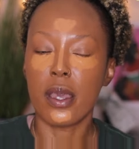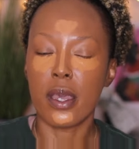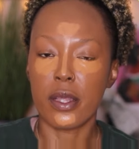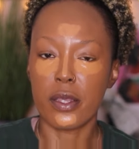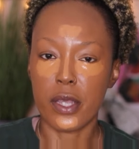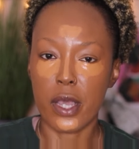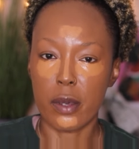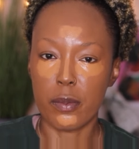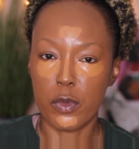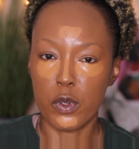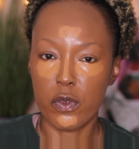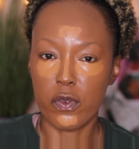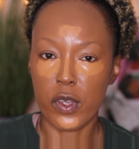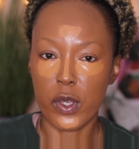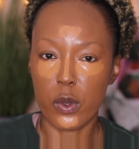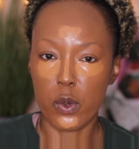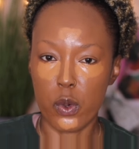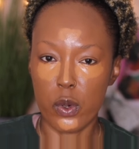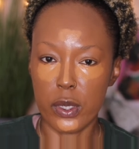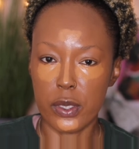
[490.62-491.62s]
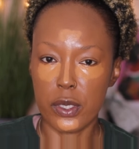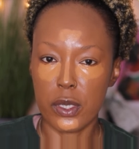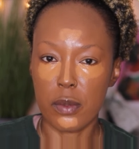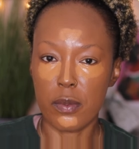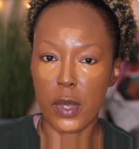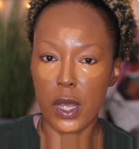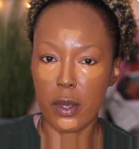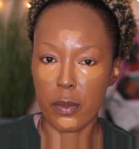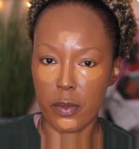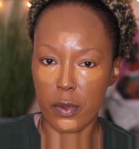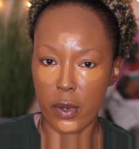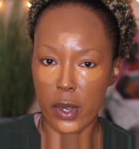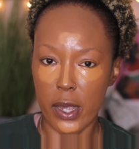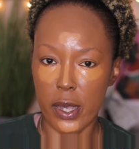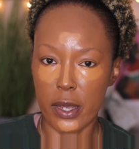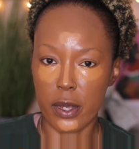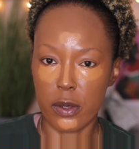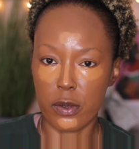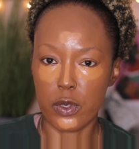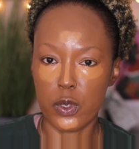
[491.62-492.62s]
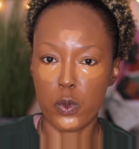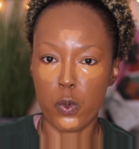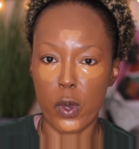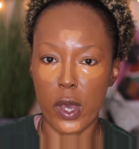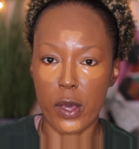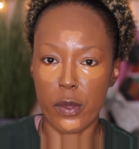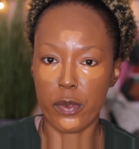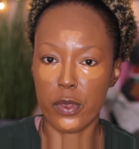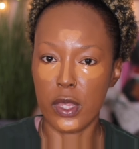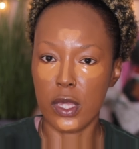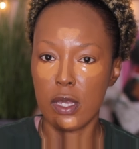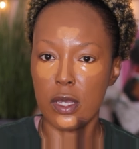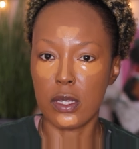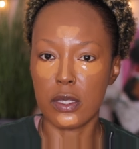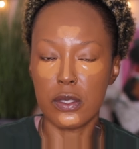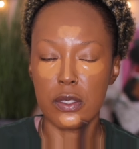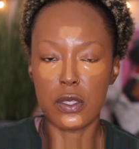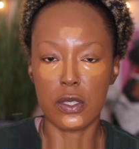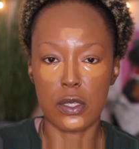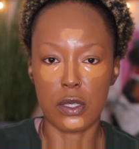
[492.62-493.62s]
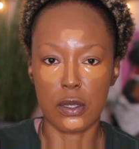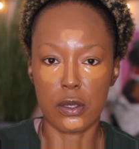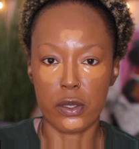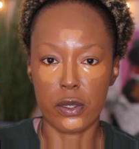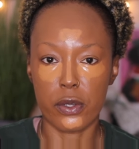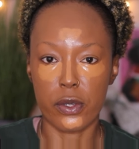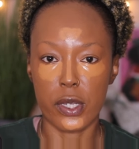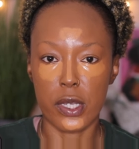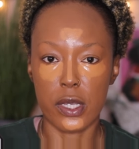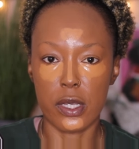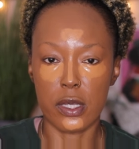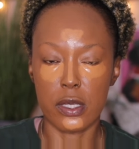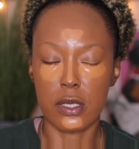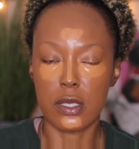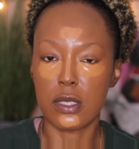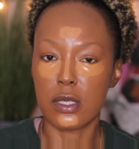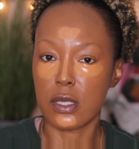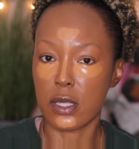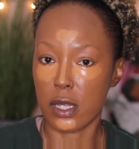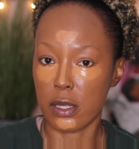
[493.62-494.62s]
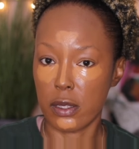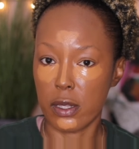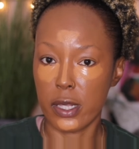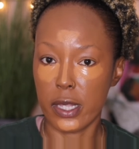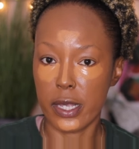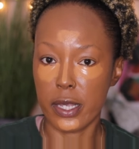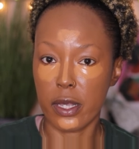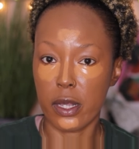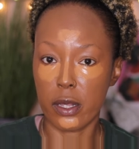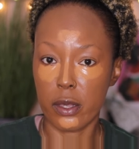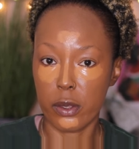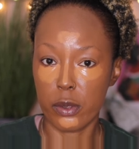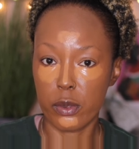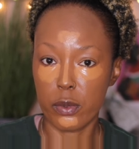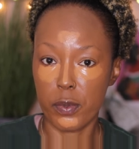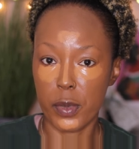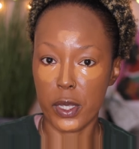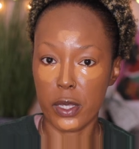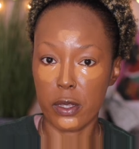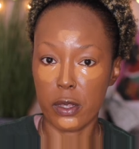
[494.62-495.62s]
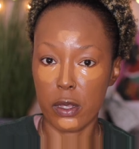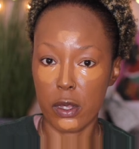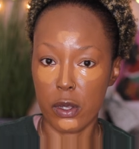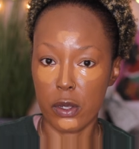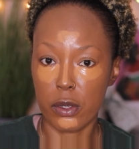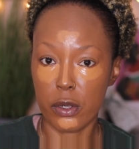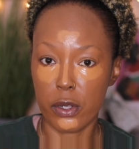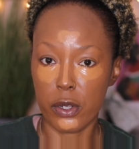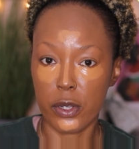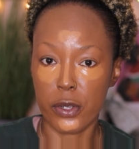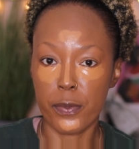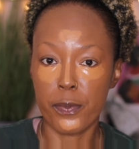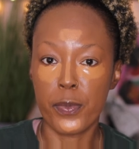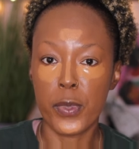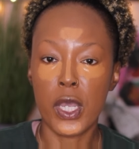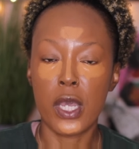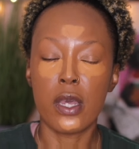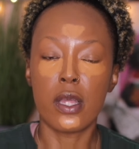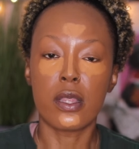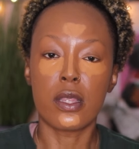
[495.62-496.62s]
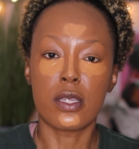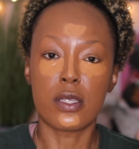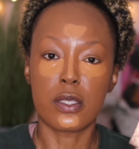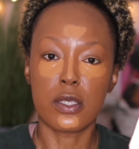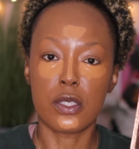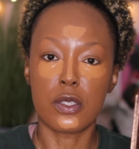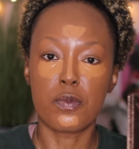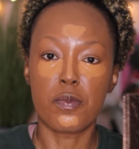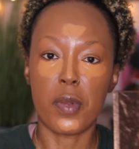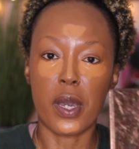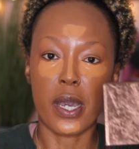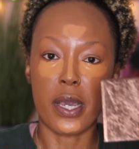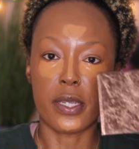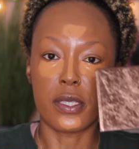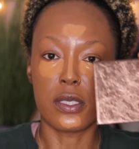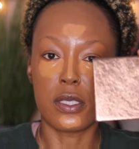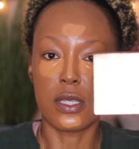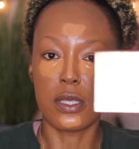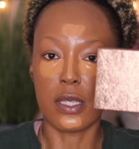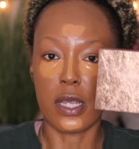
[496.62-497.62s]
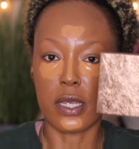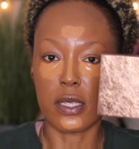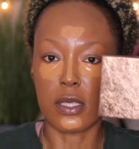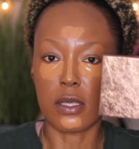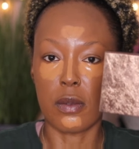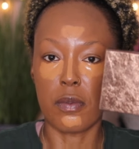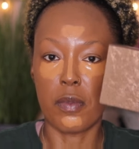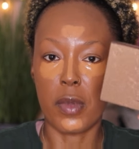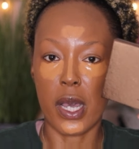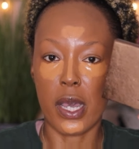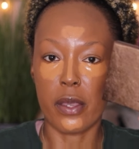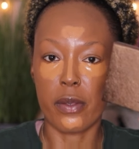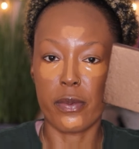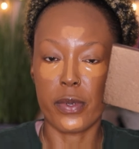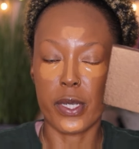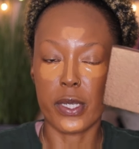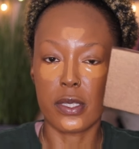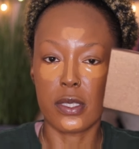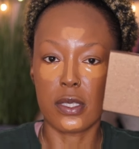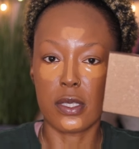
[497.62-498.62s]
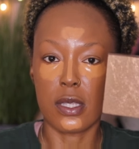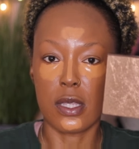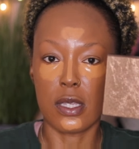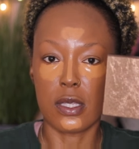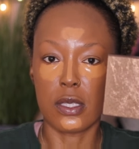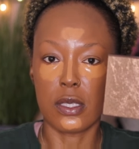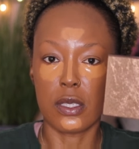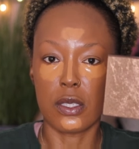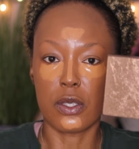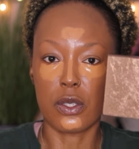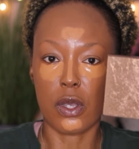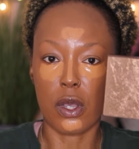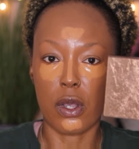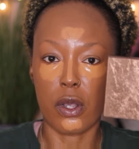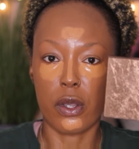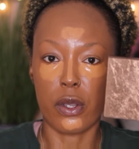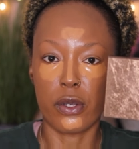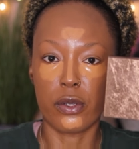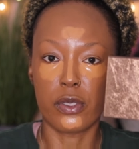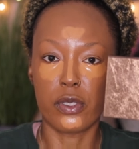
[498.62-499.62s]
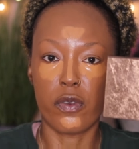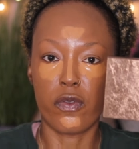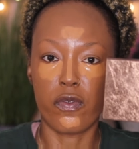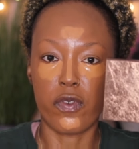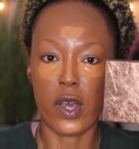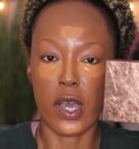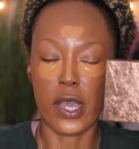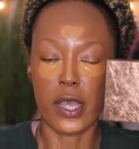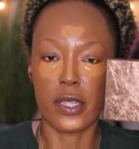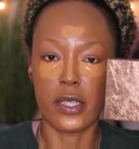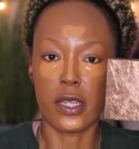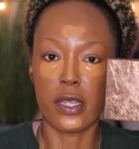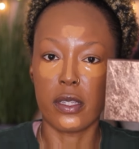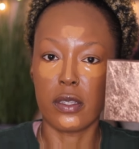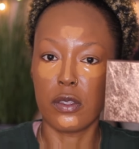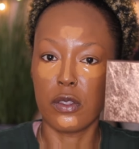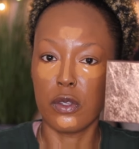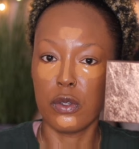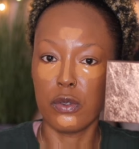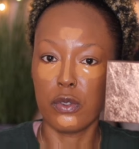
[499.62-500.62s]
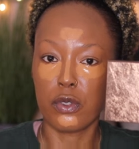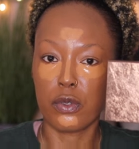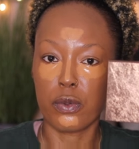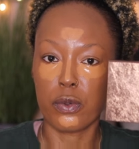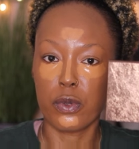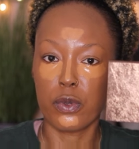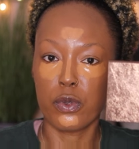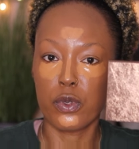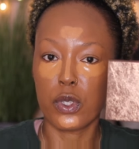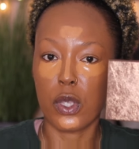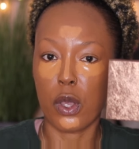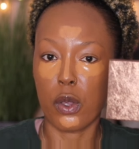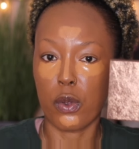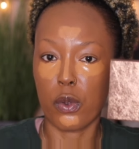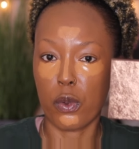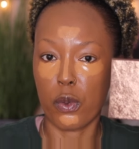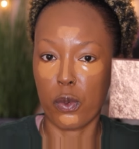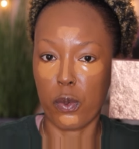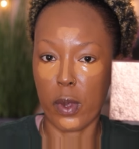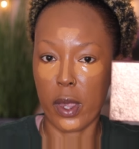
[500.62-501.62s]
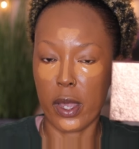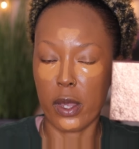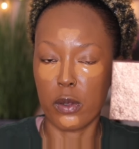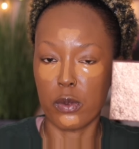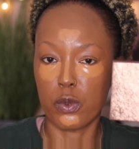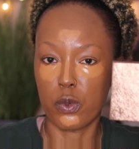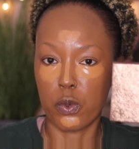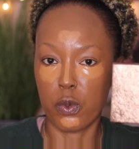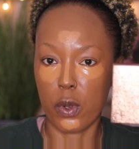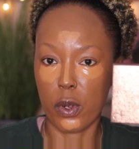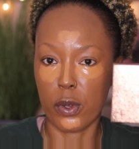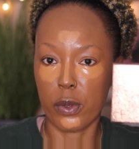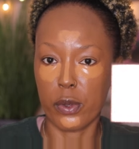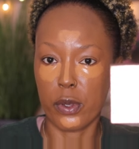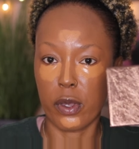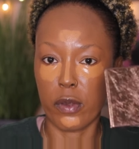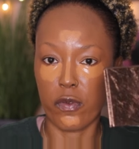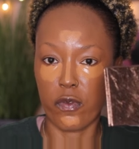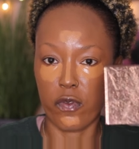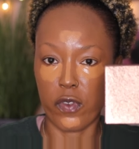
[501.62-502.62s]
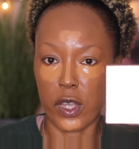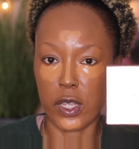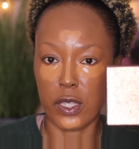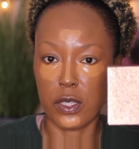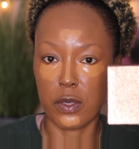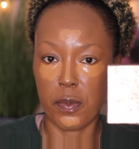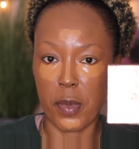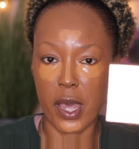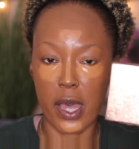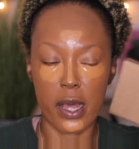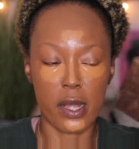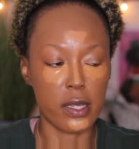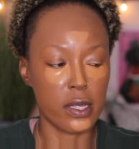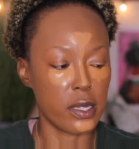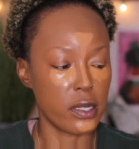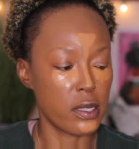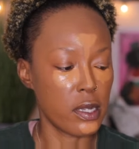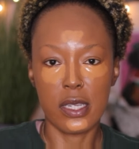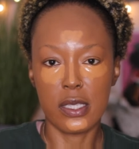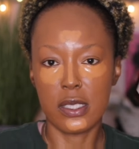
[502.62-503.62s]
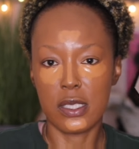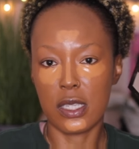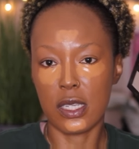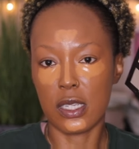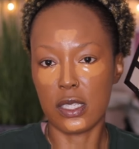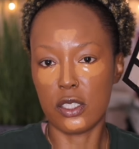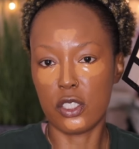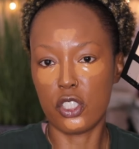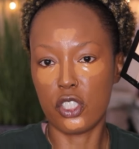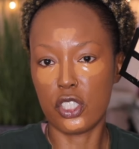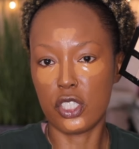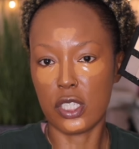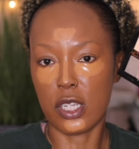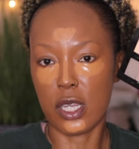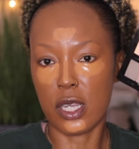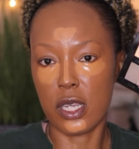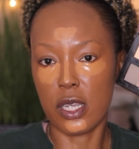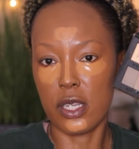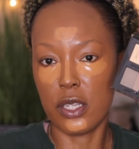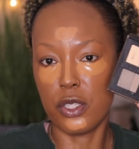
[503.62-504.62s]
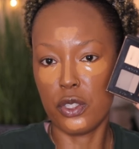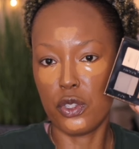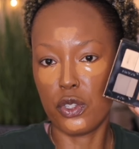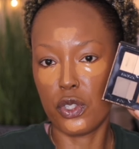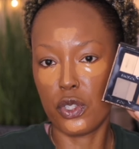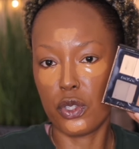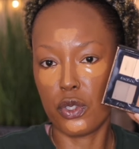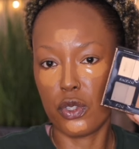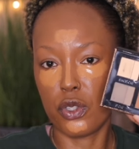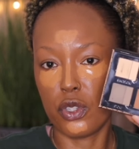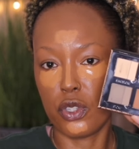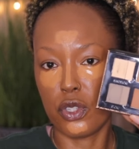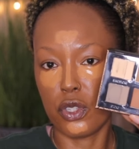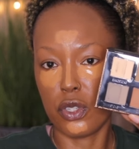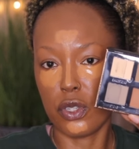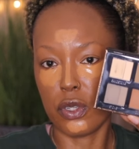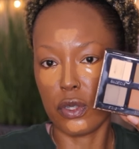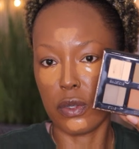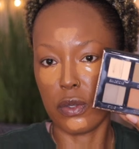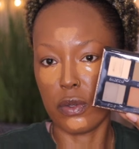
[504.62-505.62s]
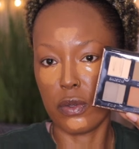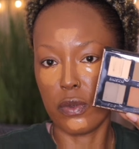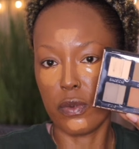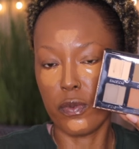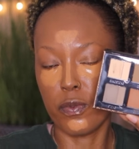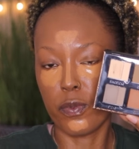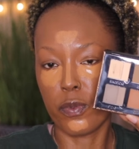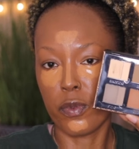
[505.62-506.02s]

And now moving on to my brows while the concealer is settling a little bit longer. This is by Danessa Myricks. This is her Defining Neutrals Groundwork Face Palette. 10 shades, 2